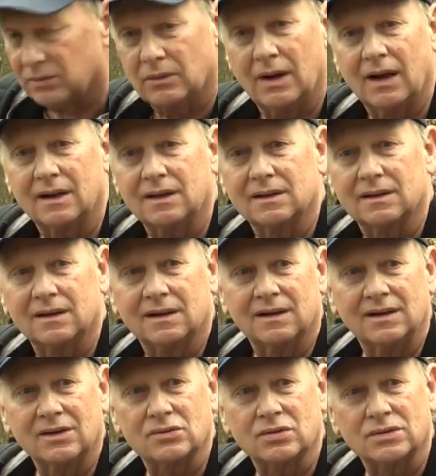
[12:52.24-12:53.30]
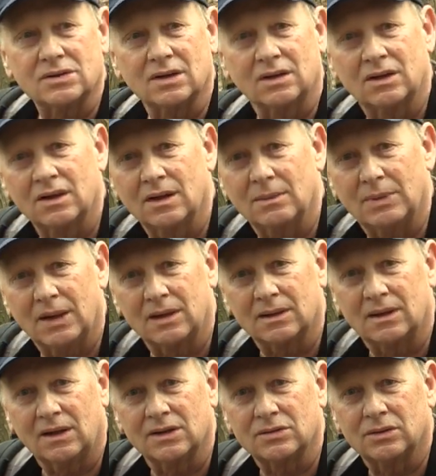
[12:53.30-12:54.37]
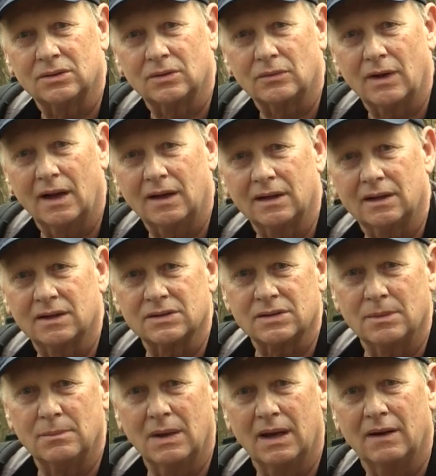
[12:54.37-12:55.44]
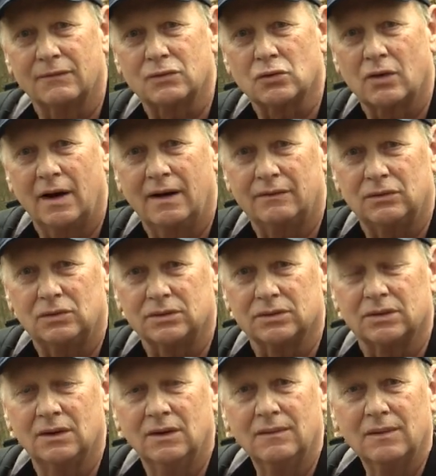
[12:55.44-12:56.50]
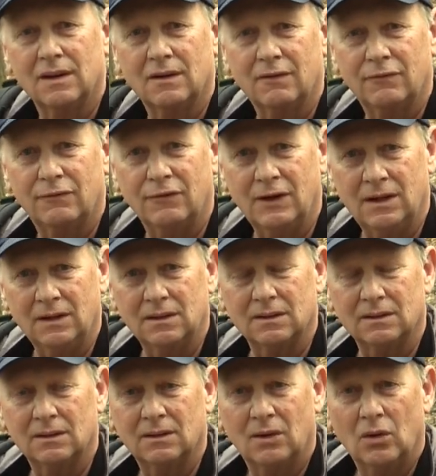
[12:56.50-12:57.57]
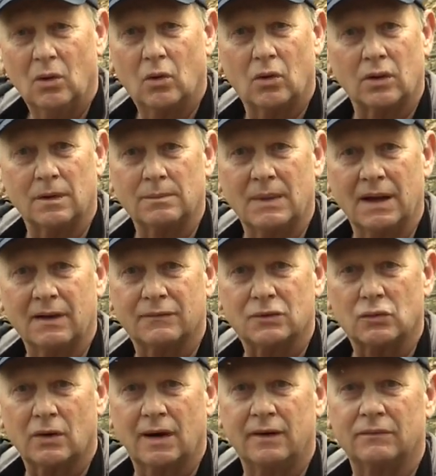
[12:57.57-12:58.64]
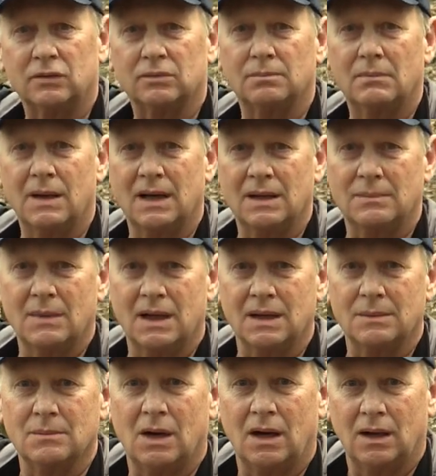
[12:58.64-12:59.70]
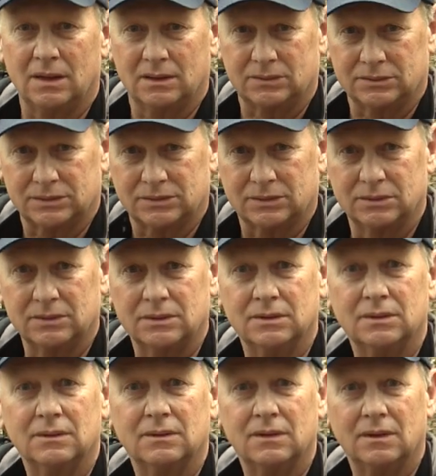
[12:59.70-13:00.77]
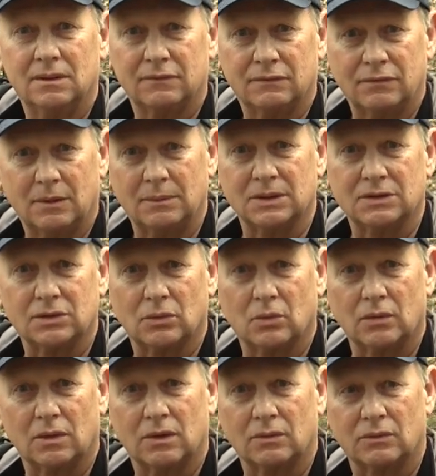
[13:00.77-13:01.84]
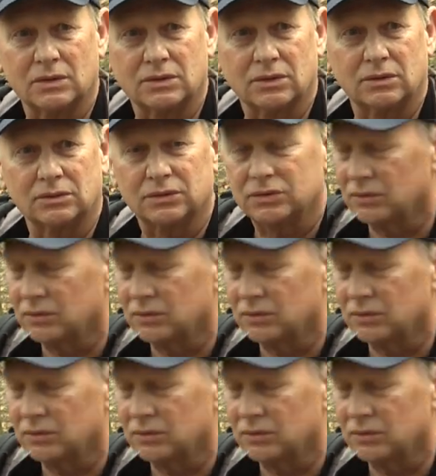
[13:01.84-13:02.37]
erratic. And an interesting thing about a glacial erratic is it may have traveled feet or it may have traveled many, many miles from its original